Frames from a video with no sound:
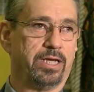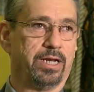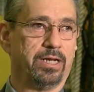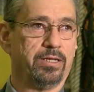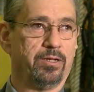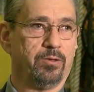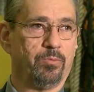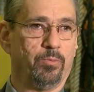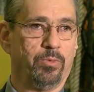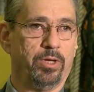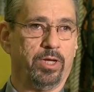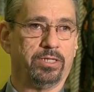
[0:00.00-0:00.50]
that a
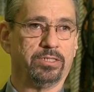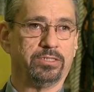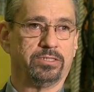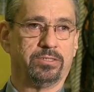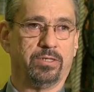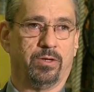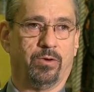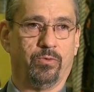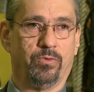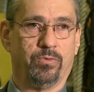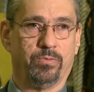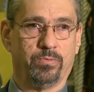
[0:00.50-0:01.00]
little bit. And
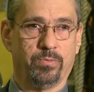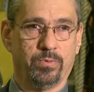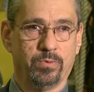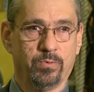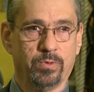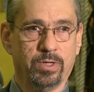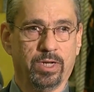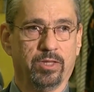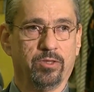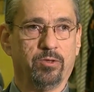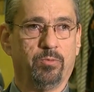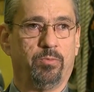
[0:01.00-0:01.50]
so
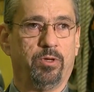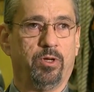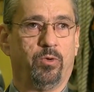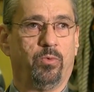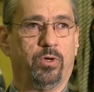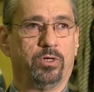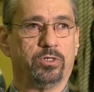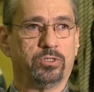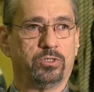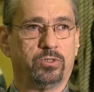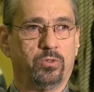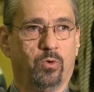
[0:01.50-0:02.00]
another big
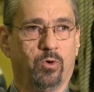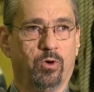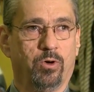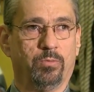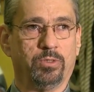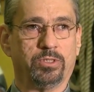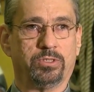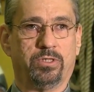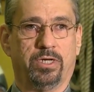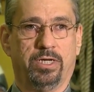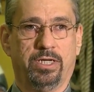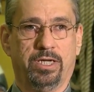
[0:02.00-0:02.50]
winter storm
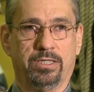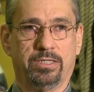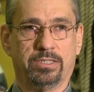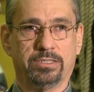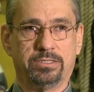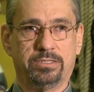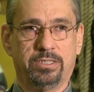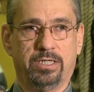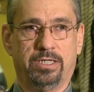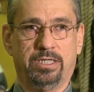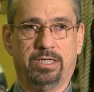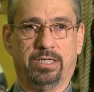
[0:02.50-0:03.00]
is going to hit the
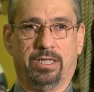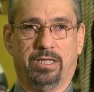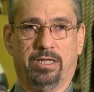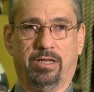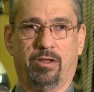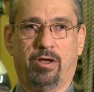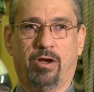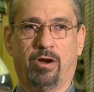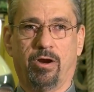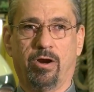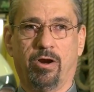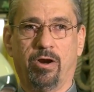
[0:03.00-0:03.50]
city a
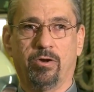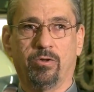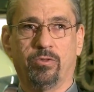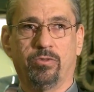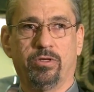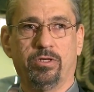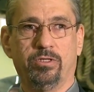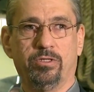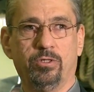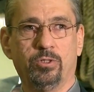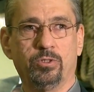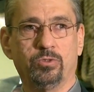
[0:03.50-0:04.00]
little harder
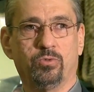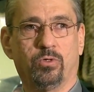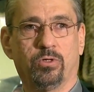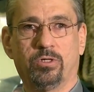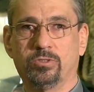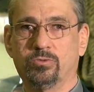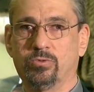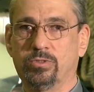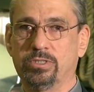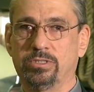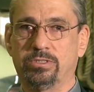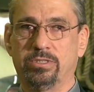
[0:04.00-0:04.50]
than usual
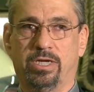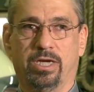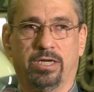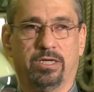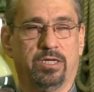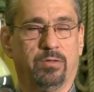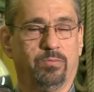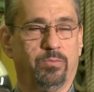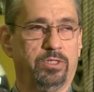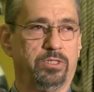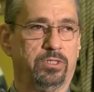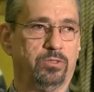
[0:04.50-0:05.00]
because we're just not
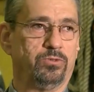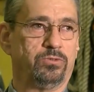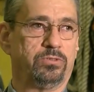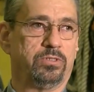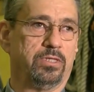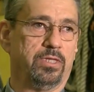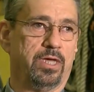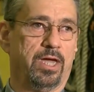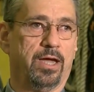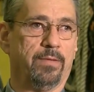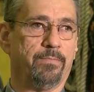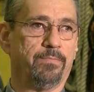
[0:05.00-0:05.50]
going to be used
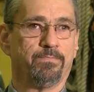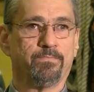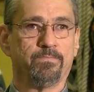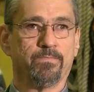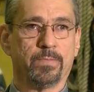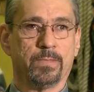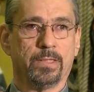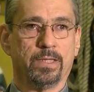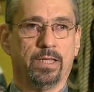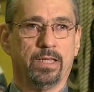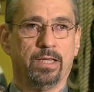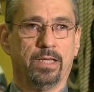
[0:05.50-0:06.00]
to that.
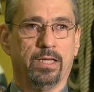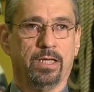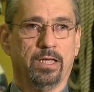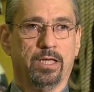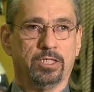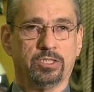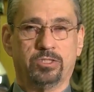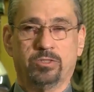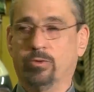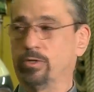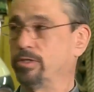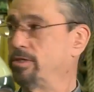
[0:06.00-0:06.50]

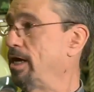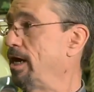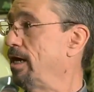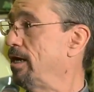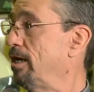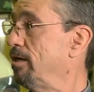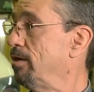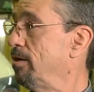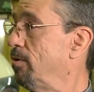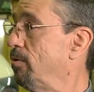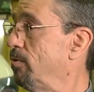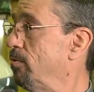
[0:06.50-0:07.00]
So with that,
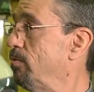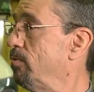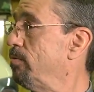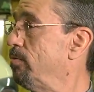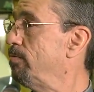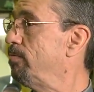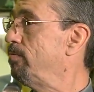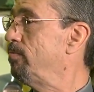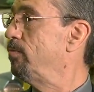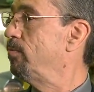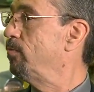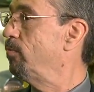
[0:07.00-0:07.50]
I know
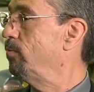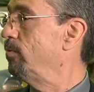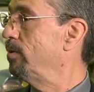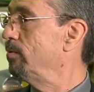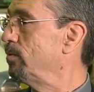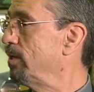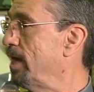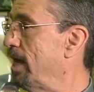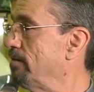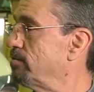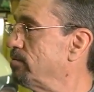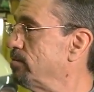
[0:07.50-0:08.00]
we'll
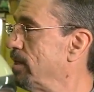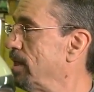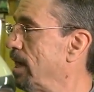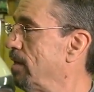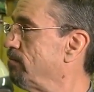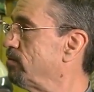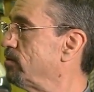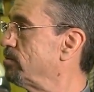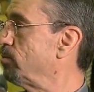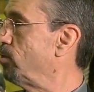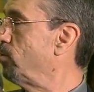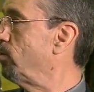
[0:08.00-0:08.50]
have some
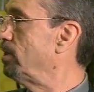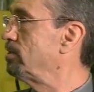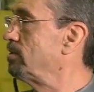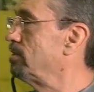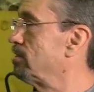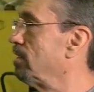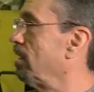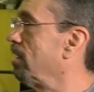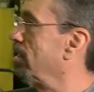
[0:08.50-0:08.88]
time for some questions